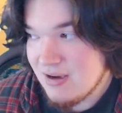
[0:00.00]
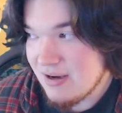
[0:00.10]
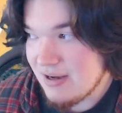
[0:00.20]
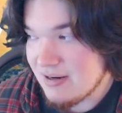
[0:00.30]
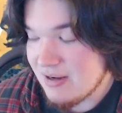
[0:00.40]

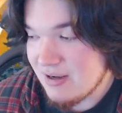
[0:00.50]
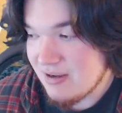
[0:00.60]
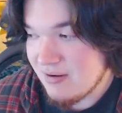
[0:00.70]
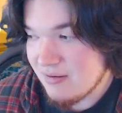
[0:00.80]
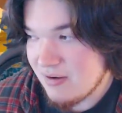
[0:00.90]
on
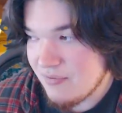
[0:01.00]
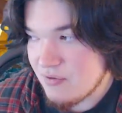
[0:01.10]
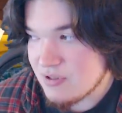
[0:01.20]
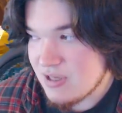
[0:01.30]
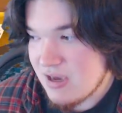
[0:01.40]

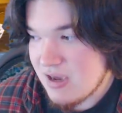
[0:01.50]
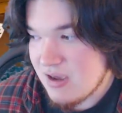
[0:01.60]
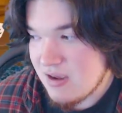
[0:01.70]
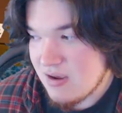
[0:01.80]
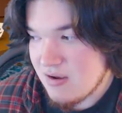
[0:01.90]
there was
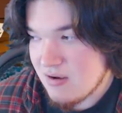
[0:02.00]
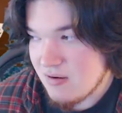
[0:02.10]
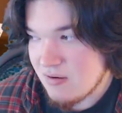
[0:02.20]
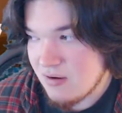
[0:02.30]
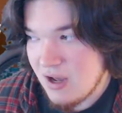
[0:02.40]
a
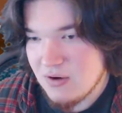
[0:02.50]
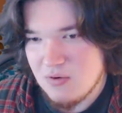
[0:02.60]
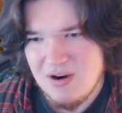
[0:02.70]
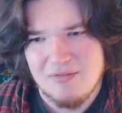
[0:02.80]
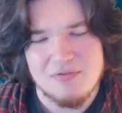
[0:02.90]

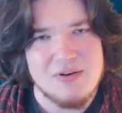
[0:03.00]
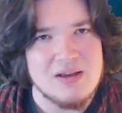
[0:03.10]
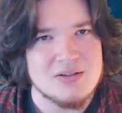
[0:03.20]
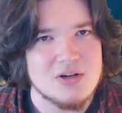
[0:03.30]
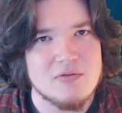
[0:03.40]
Kakucraft
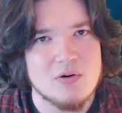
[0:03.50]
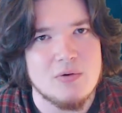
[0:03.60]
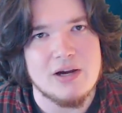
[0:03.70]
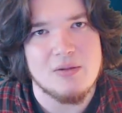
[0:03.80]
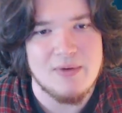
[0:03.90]
fan server a
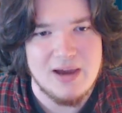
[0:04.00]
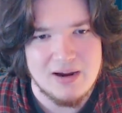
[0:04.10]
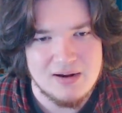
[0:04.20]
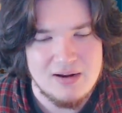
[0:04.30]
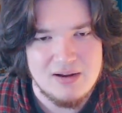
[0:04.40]
while
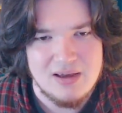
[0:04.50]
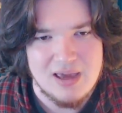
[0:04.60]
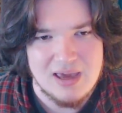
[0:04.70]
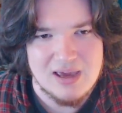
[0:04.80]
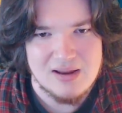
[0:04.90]
back,
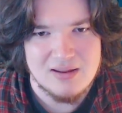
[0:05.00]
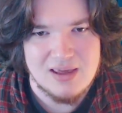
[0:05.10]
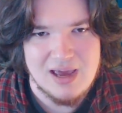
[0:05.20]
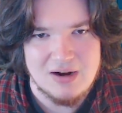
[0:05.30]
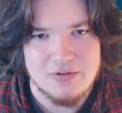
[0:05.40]
and
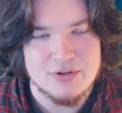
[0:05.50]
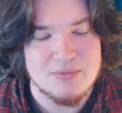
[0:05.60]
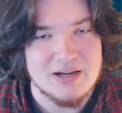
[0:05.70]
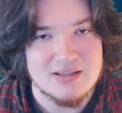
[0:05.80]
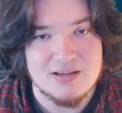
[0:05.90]
they had all those
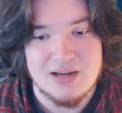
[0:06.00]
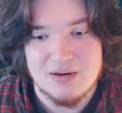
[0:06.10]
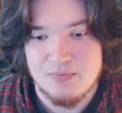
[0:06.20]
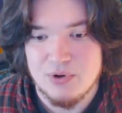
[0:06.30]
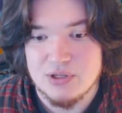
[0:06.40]
mods, and
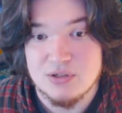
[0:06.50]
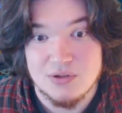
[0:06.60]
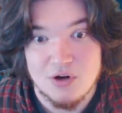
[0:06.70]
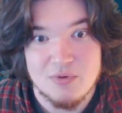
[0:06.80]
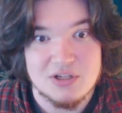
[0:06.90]
I put
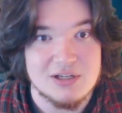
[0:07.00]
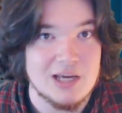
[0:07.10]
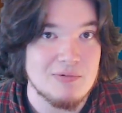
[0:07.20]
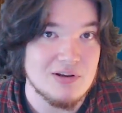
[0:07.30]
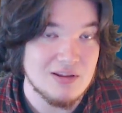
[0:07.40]
so much
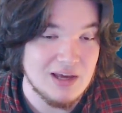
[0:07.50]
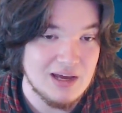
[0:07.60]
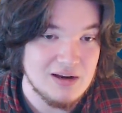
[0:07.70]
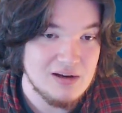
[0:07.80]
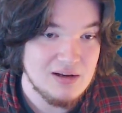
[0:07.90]
time into
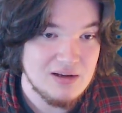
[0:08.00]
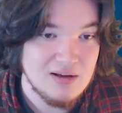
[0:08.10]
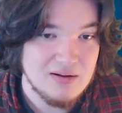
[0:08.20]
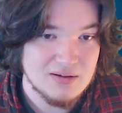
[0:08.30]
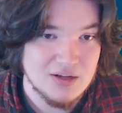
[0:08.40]
that.
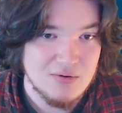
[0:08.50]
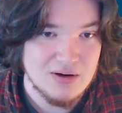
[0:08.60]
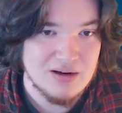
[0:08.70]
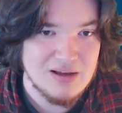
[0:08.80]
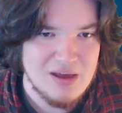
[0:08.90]
So,
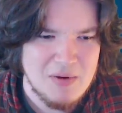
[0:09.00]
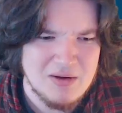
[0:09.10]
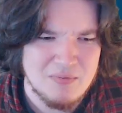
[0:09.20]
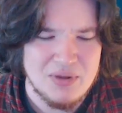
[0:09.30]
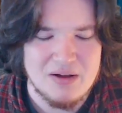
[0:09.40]
I
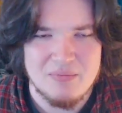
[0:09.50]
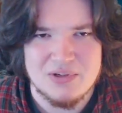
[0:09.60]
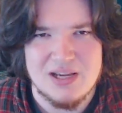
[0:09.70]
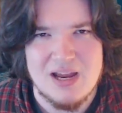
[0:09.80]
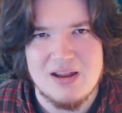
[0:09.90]
mean,
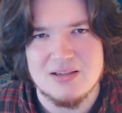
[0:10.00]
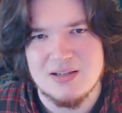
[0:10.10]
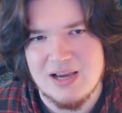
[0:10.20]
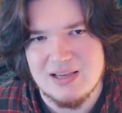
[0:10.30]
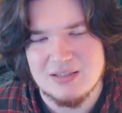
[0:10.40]
Botania's
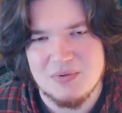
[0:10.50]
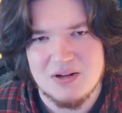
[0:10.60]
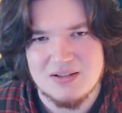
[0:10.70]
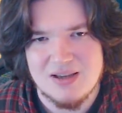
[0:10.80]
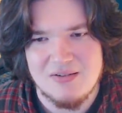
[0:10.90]
nice,
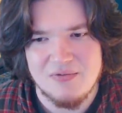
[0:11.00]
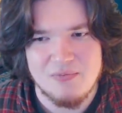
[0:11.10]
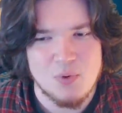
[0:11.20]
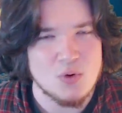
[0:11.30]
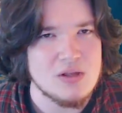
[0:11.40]
but it's, like,
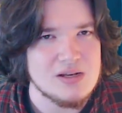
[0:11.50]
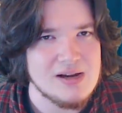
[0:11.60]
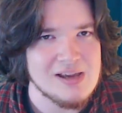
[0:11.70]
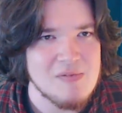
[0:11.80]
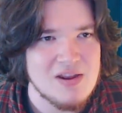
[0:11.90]
poorly
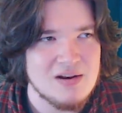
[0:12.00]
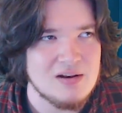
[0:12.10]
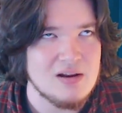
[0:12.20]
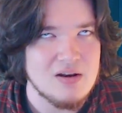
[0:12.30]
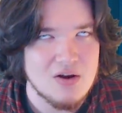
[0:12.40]
documented,
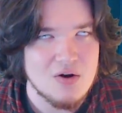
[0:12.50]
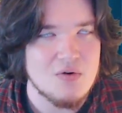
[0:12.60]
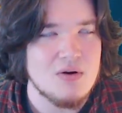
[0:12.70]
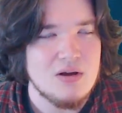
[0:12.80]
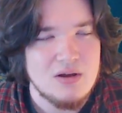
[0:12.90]
and I
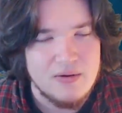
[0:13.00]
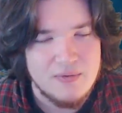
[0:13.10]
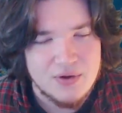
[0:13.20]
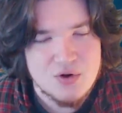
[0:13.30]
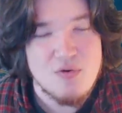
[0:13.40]
know
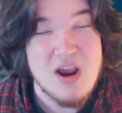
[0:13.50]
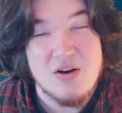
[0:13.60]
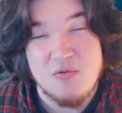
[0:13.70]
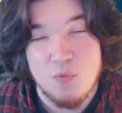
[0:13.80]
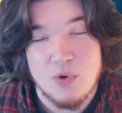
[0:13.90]
the
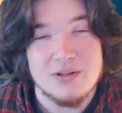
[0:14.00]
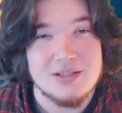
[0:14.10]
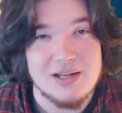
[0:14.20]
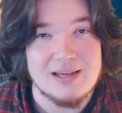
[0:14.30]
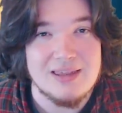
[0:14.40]
creator
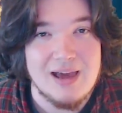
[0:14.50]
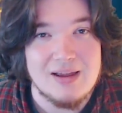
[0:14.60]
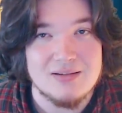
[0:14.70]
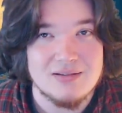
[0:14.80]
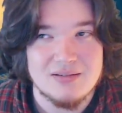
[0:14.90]
wants it like
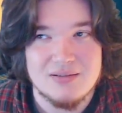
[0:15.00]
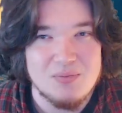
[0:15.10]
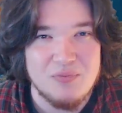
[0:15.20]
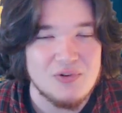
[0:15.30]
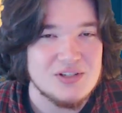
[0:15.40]
that
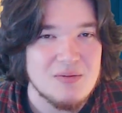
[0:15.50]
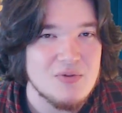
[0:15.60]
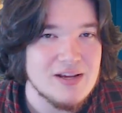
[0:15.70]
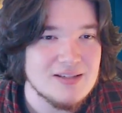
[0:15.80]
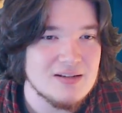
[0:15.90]
for some
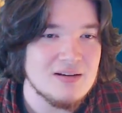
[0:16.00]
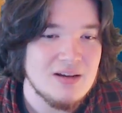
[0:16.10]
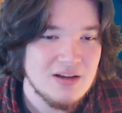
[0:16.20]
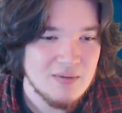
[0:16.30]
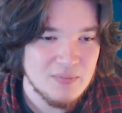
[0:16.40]
reason.
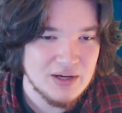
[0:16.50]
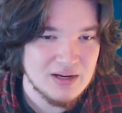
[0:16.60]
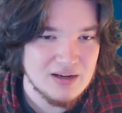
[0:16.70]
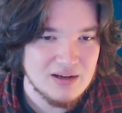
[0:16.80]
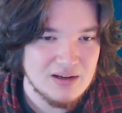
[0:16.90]

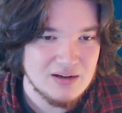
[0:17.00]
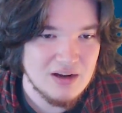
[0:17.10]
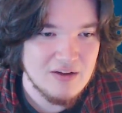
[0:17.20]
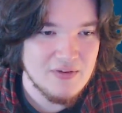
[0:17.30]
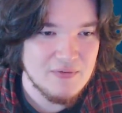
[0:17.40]
But,
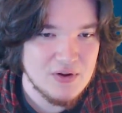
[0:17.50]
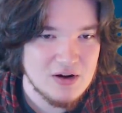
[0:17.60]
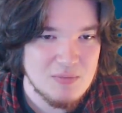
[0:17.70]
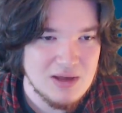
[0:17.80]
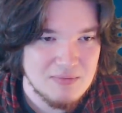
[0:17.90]
no, if there
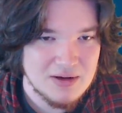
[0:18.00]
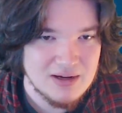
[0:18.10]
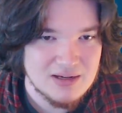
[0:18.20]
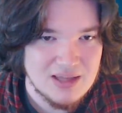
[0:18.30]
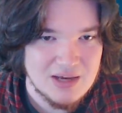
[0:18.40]
could be a
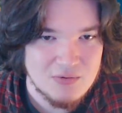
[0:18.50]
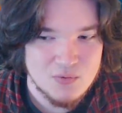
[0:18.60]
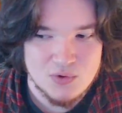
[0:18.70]
mod that